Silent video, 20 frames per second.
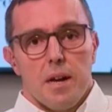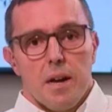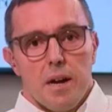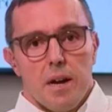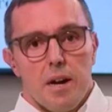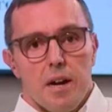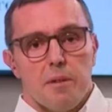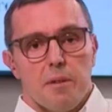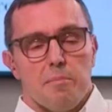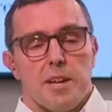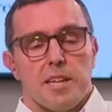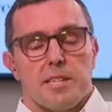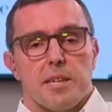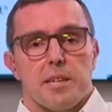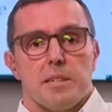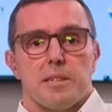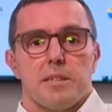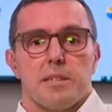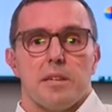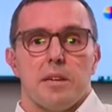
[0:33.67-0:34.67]
Hi,
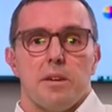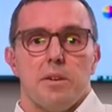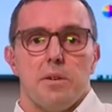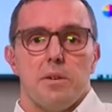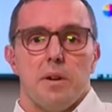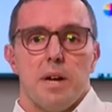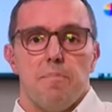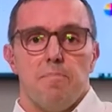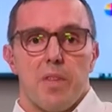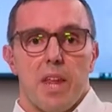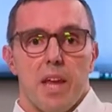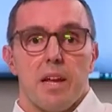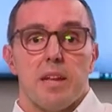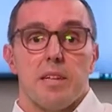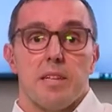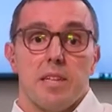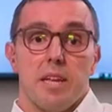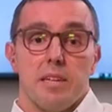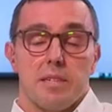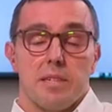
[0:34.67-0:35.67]
Melissa. So
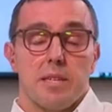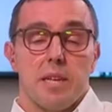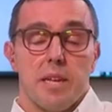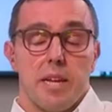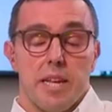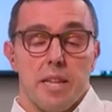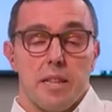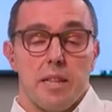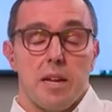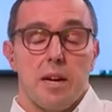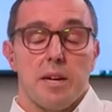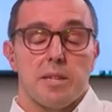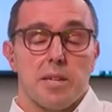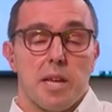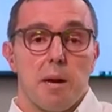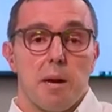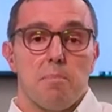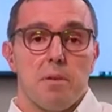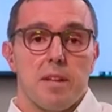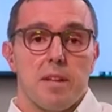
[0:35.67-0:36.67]
it's certainly in the last
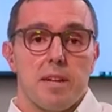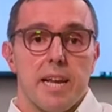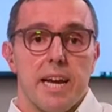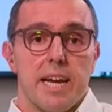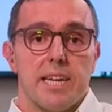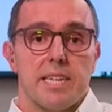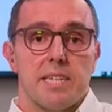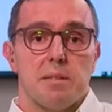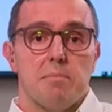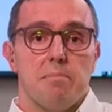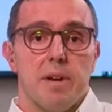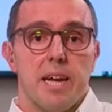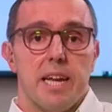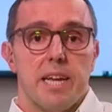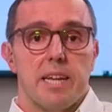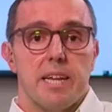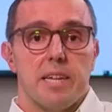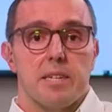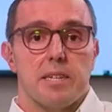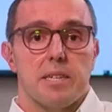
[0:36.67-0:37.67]
couple of days, the
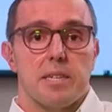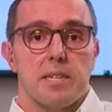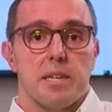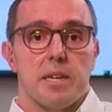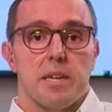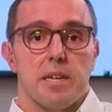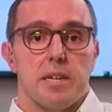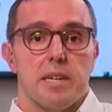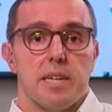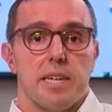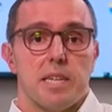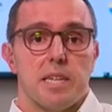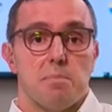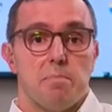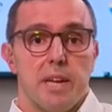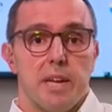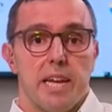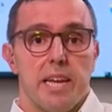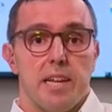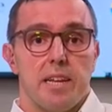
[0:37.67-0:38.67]
main concern has
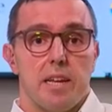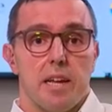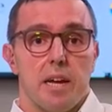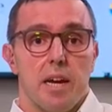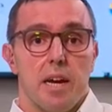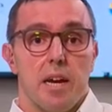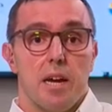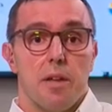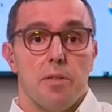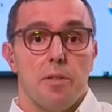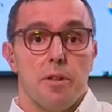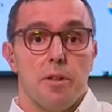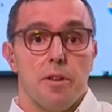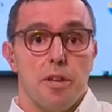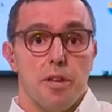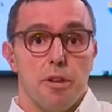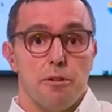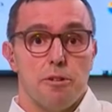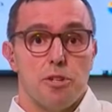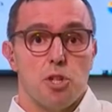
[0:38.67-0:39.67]
been the
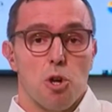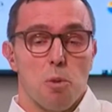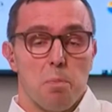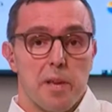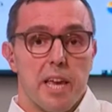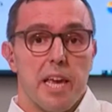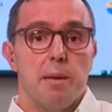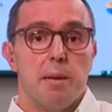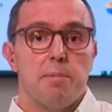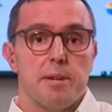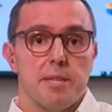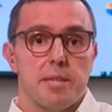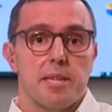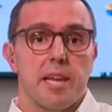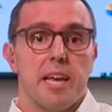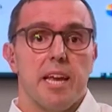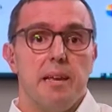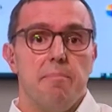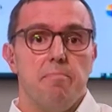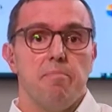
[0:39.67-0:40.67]
new Job Keeper
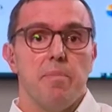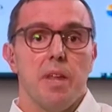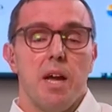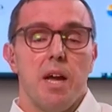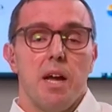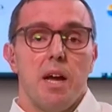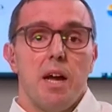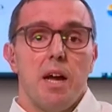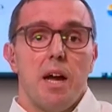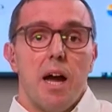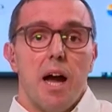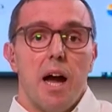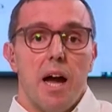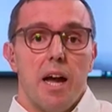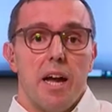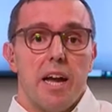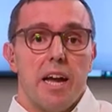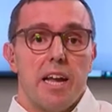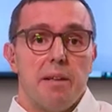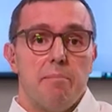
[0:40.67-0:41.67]
scheme,
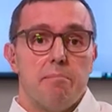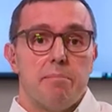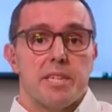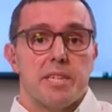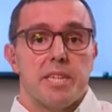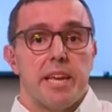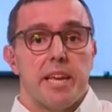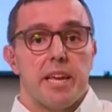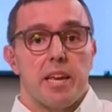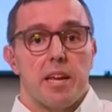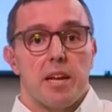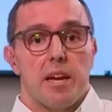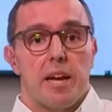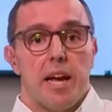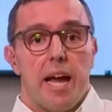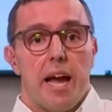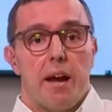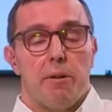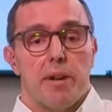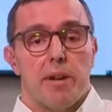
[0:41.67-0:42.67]
and in particular
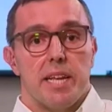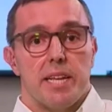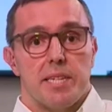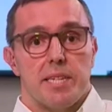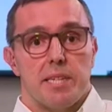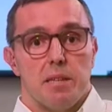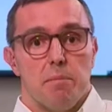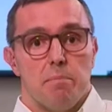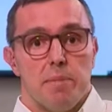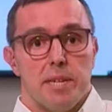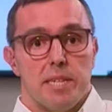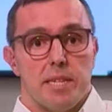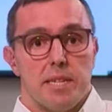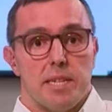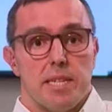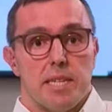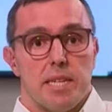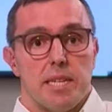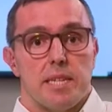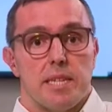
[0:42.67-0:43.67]
how it is that
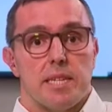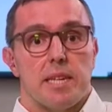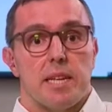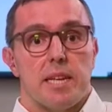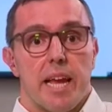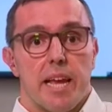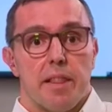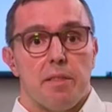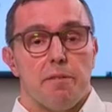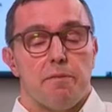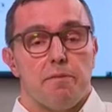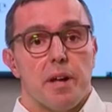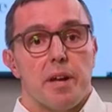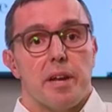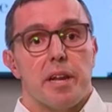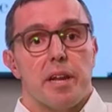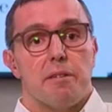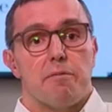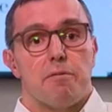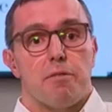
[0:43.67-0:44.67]
businesses get the
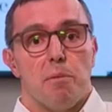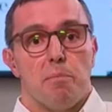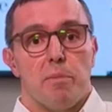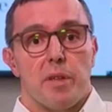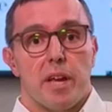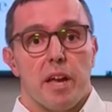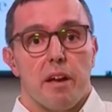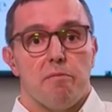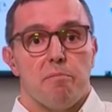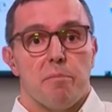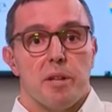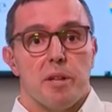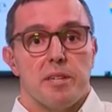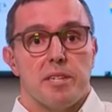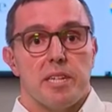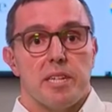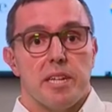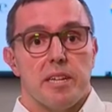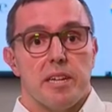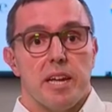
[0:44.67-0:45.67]
funding from the
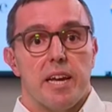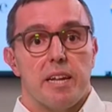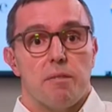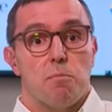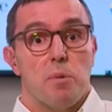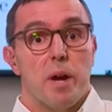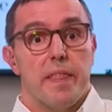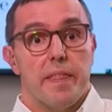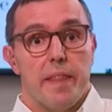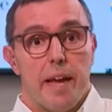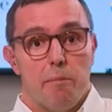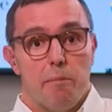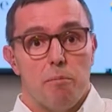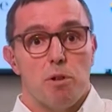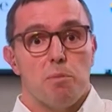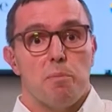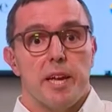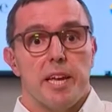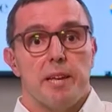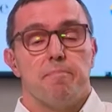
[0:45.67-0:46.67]
government and when that will
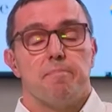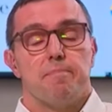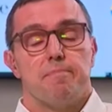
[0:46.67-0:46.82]
be.